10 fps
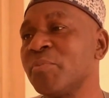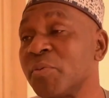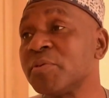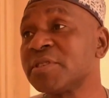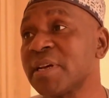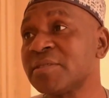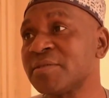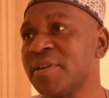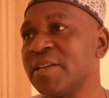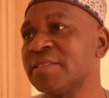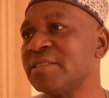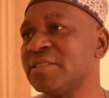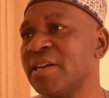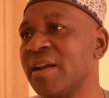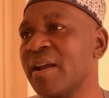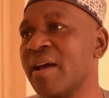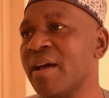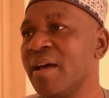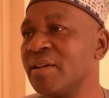pupils and students in general.